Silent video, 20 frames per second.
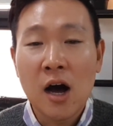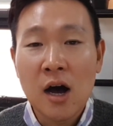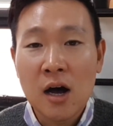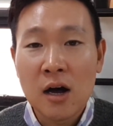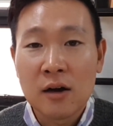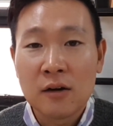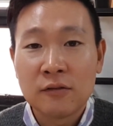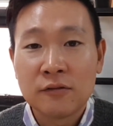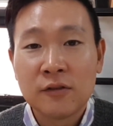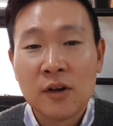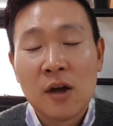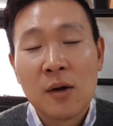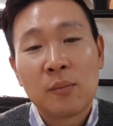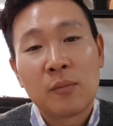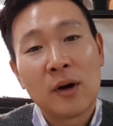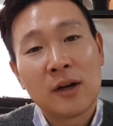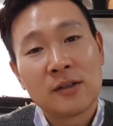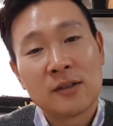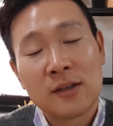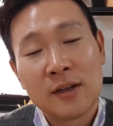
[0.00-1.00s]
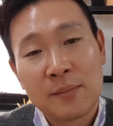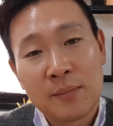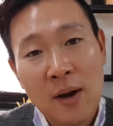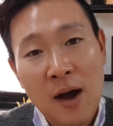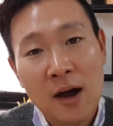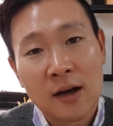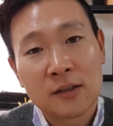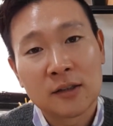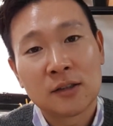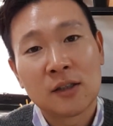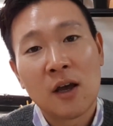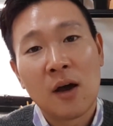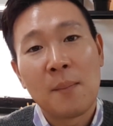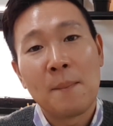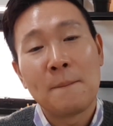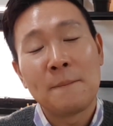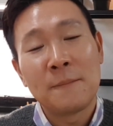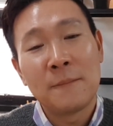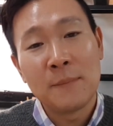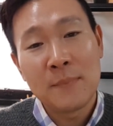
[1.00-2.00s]
of President Park's
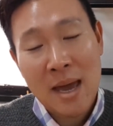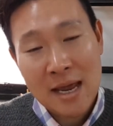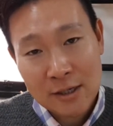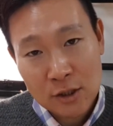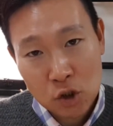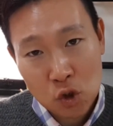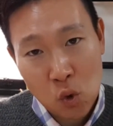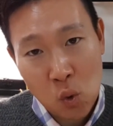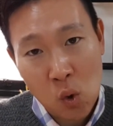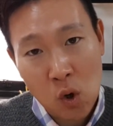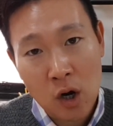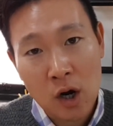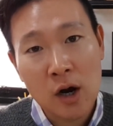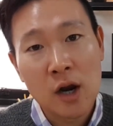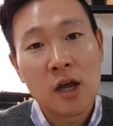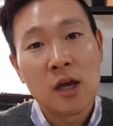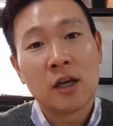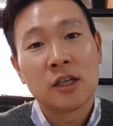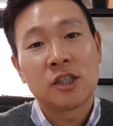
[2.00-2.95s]
mentor,